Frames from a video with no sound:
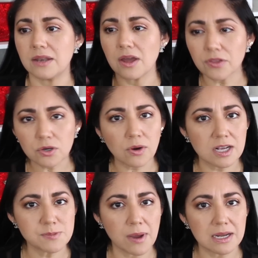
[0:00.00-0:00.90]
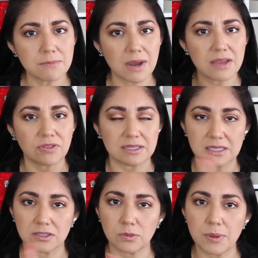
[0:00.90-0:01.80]
another crossbody might that's
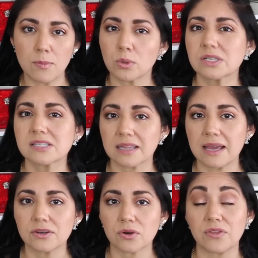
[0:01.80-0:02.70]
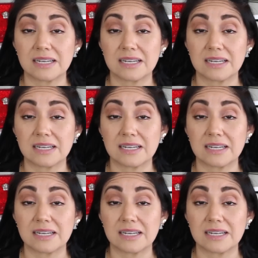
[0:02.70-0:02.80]
a little bit more slender,